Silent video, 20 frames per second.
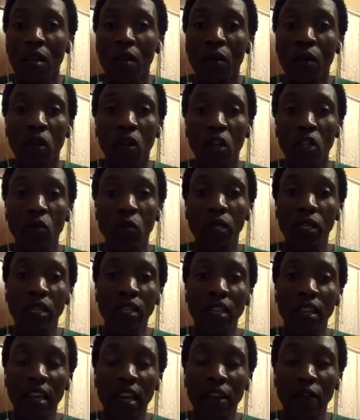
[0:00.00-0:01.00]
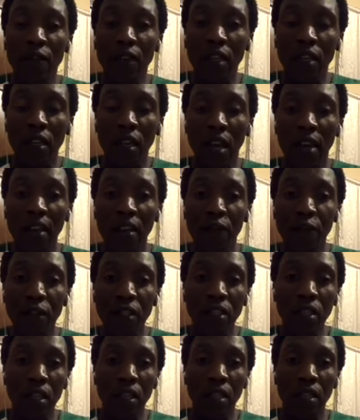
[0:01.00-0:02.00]
because we didn't have the kind of
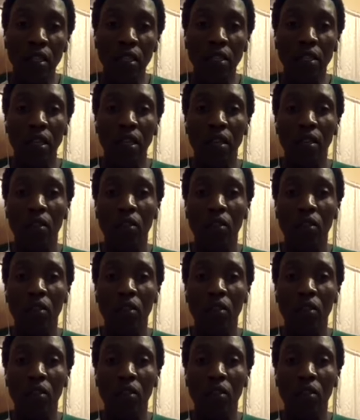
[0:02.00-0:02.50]
facilities that,